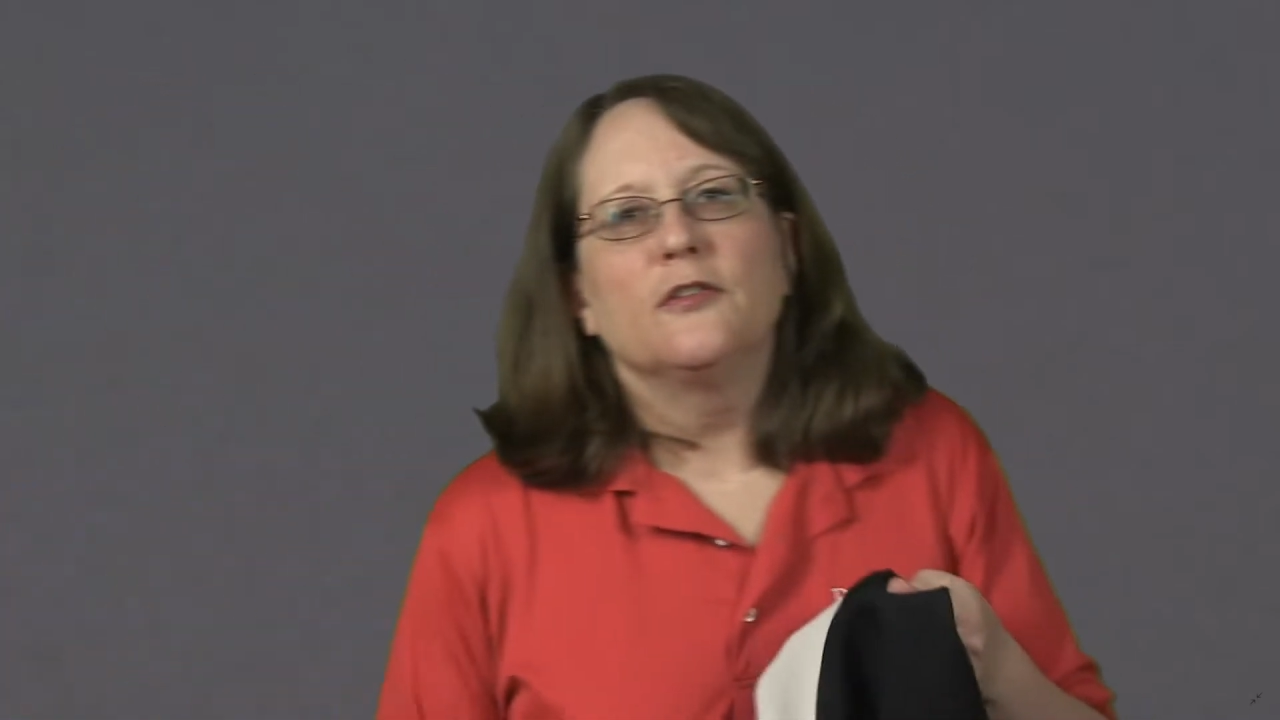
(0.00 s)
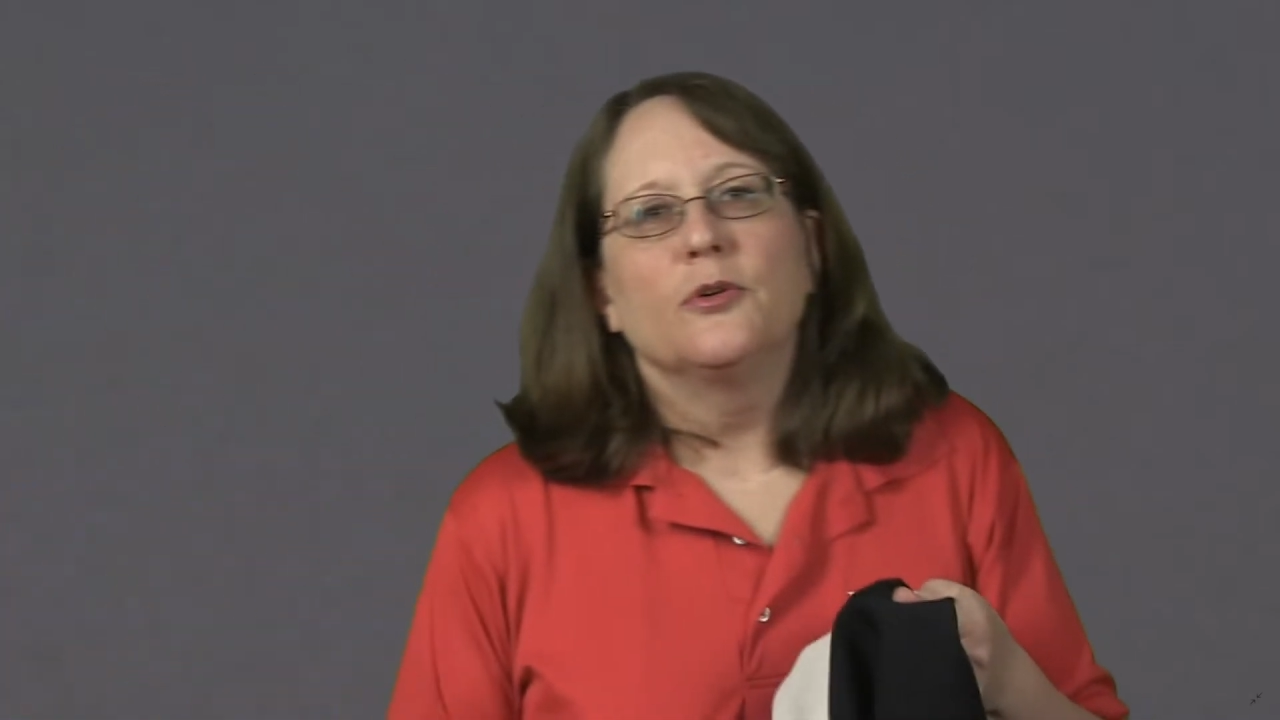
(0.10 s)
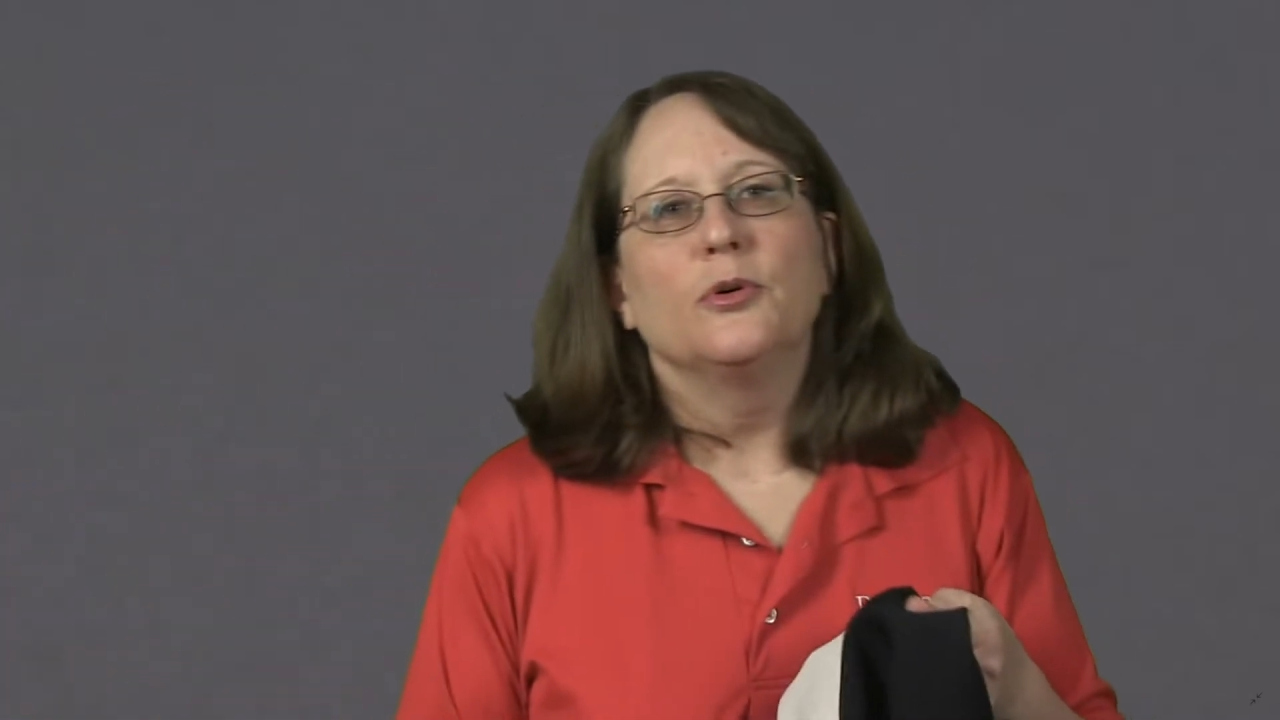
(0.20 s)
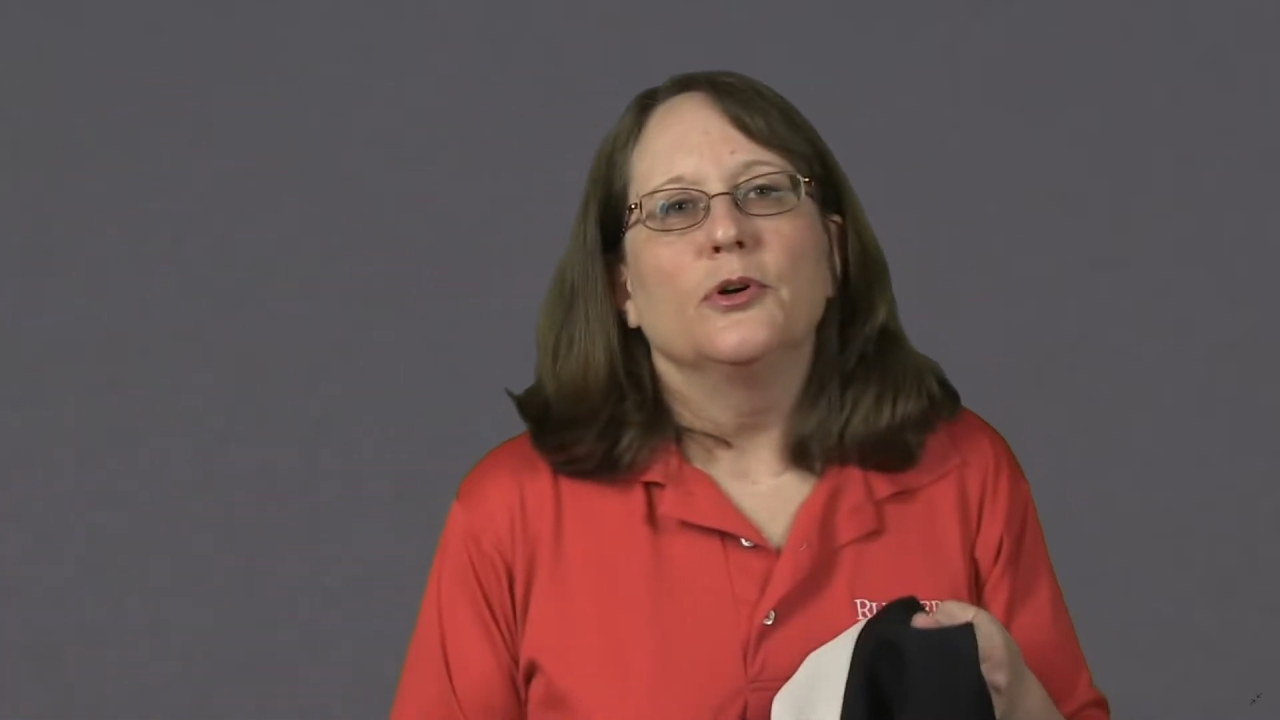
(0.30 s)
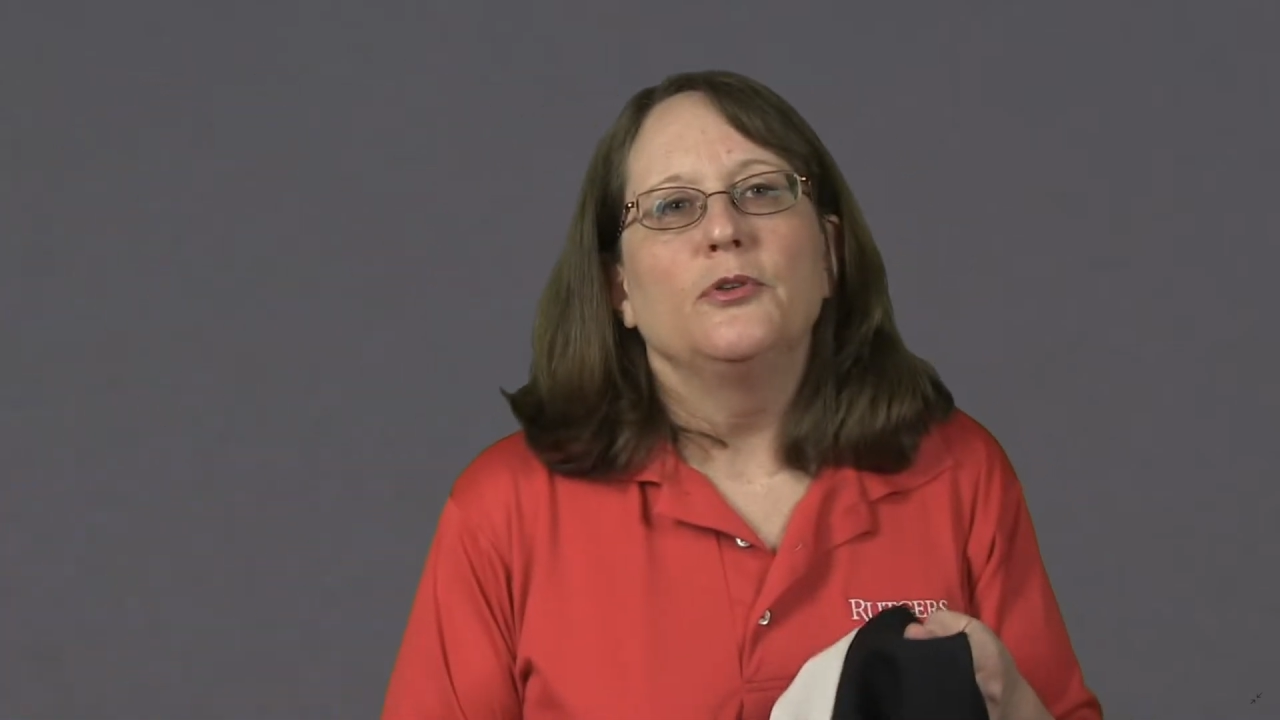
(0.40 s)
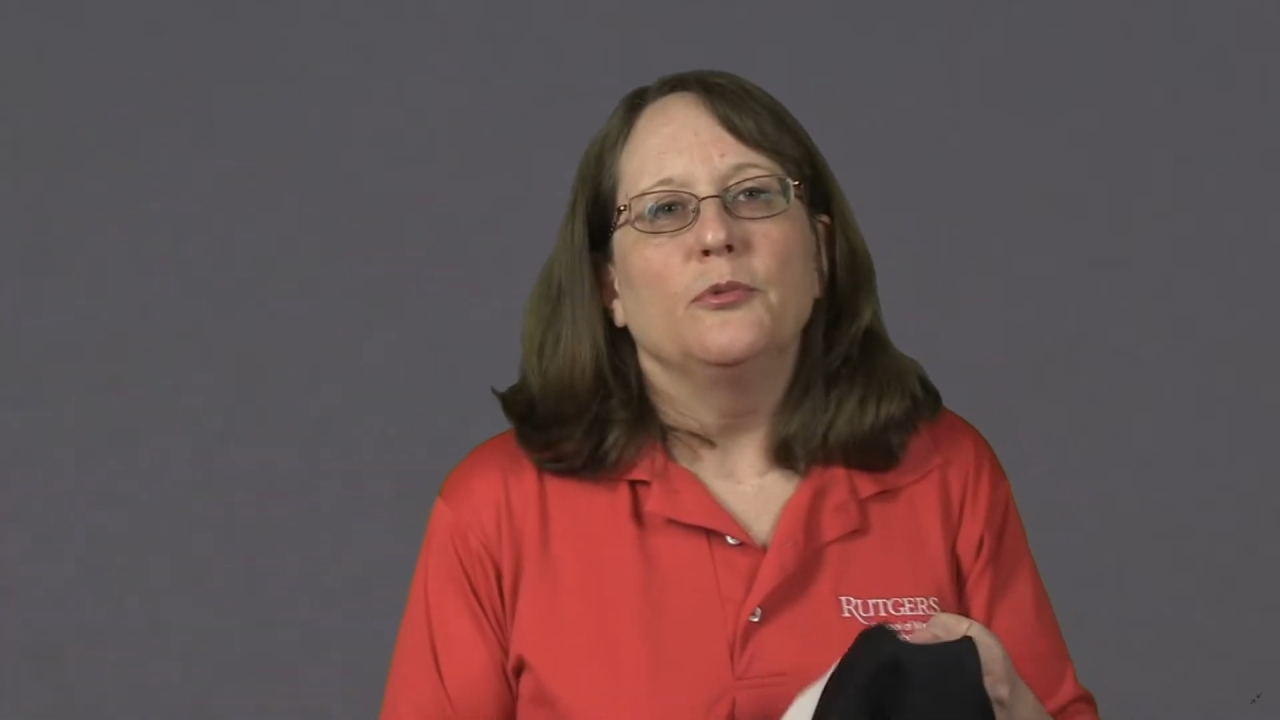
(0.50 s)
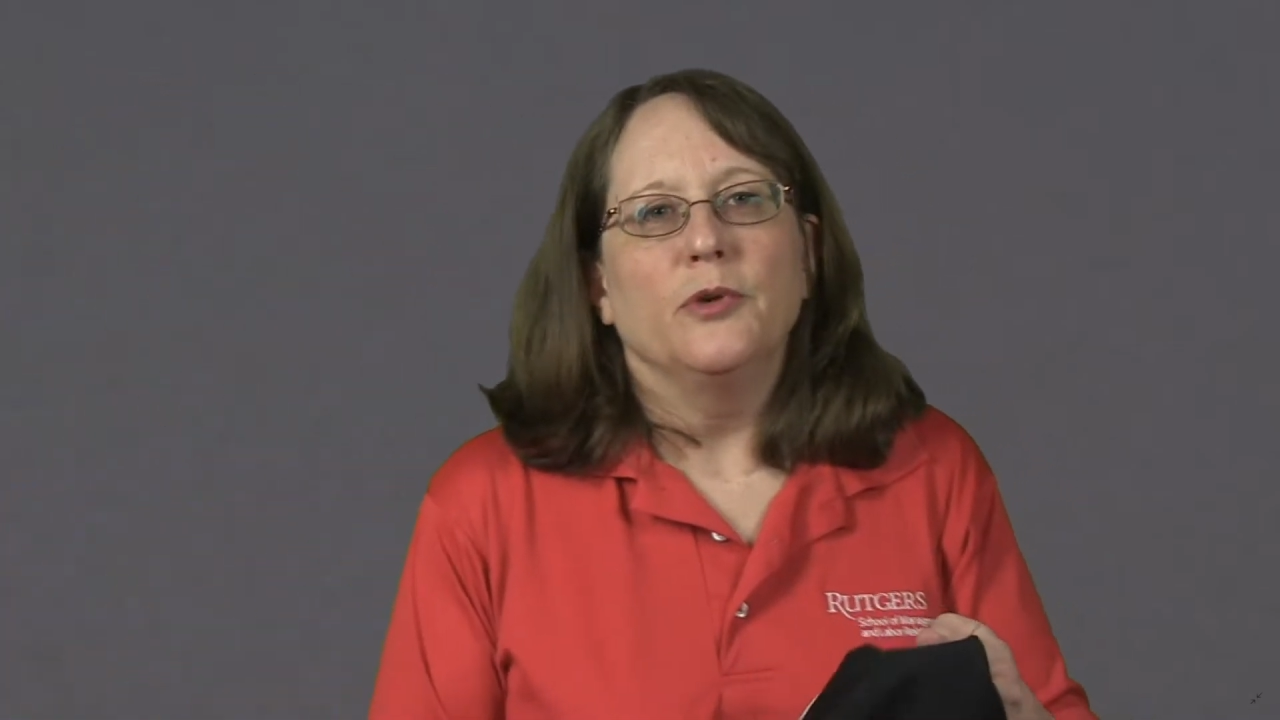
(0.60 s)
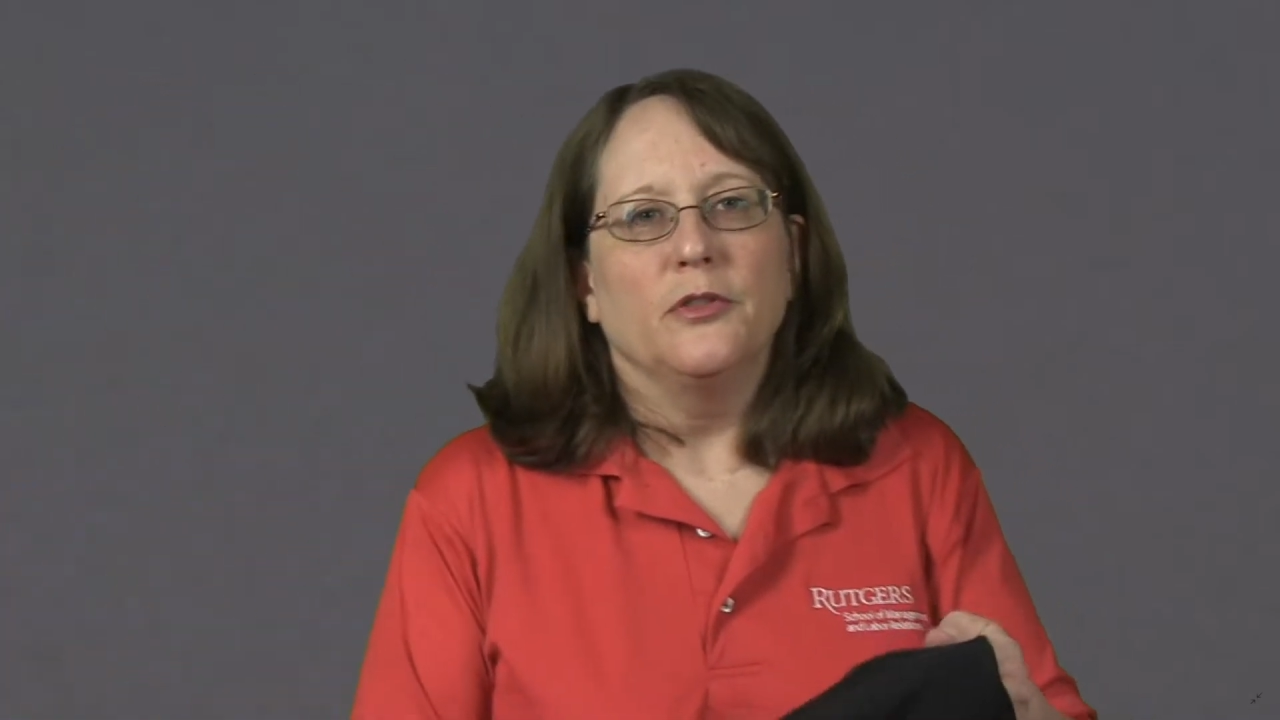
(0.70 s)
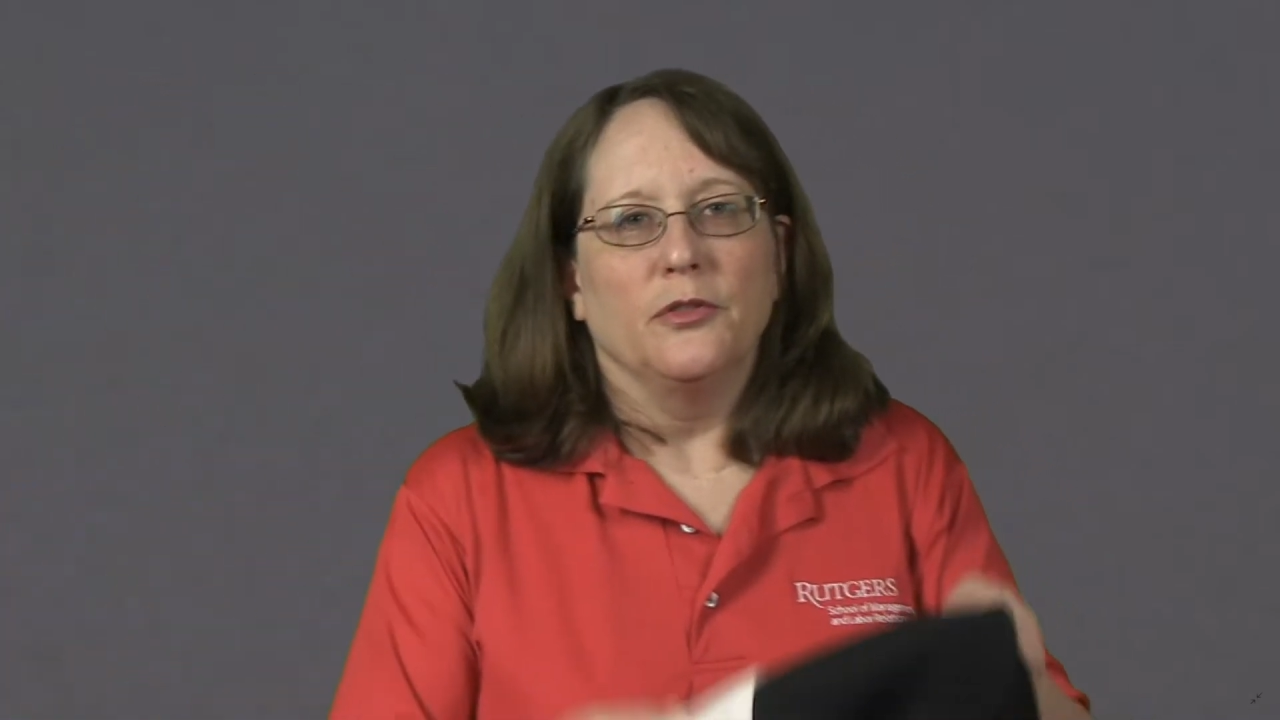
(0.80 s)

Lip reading: hood with